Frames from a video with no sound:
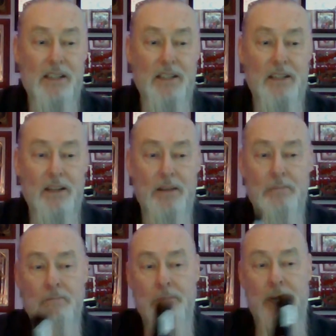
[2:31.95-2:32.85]
The,
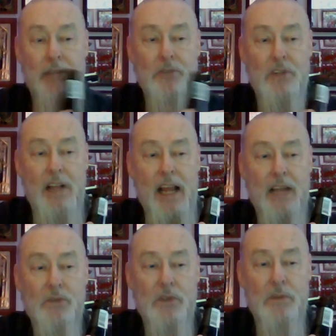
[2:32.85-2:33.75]
the Petrus
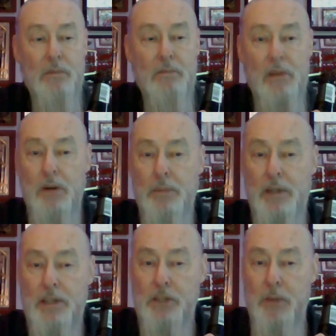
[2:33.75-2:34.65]
glass was a little
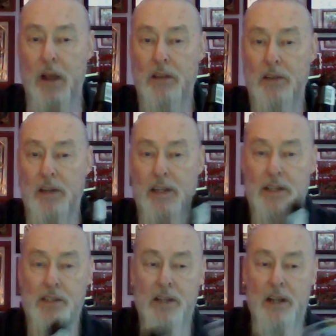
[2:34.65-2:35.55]
bit smaller than
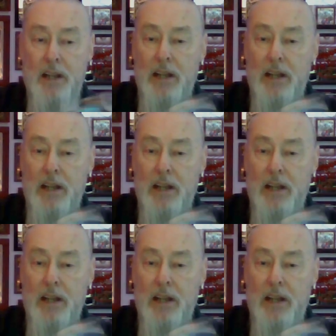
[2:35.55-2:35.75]
this.